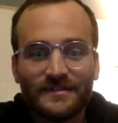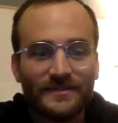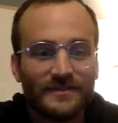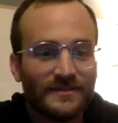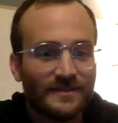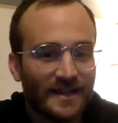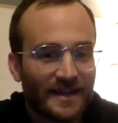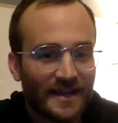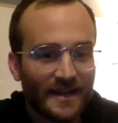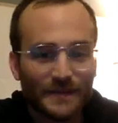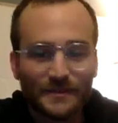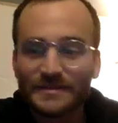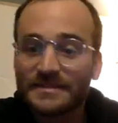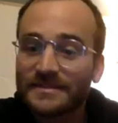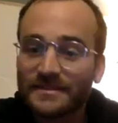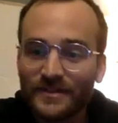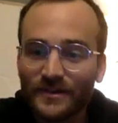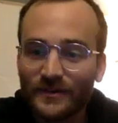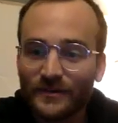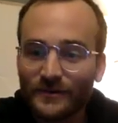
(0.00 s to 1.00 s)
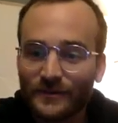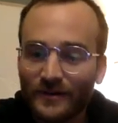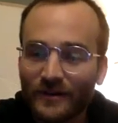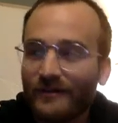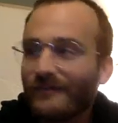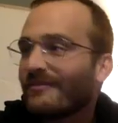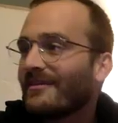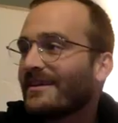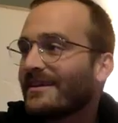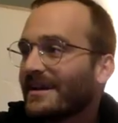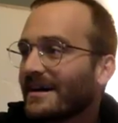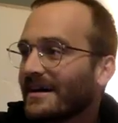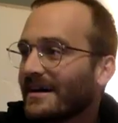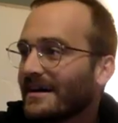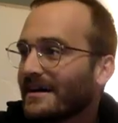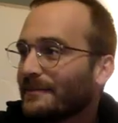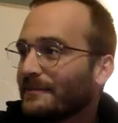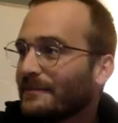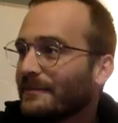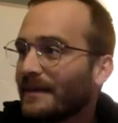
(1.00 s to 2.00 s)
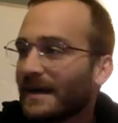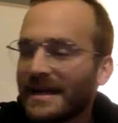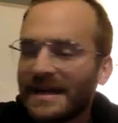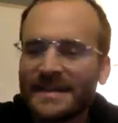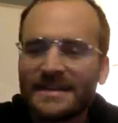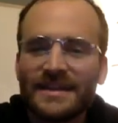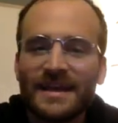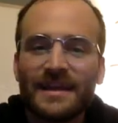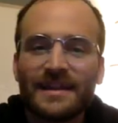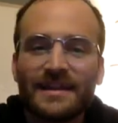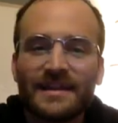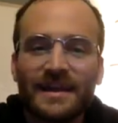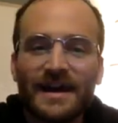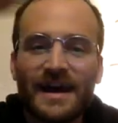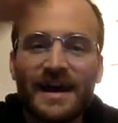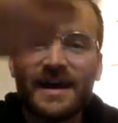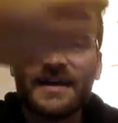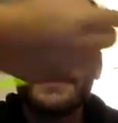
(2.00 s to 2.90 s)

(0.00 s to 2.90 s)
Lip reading: that I'm stoned all the time. I get that a lot. I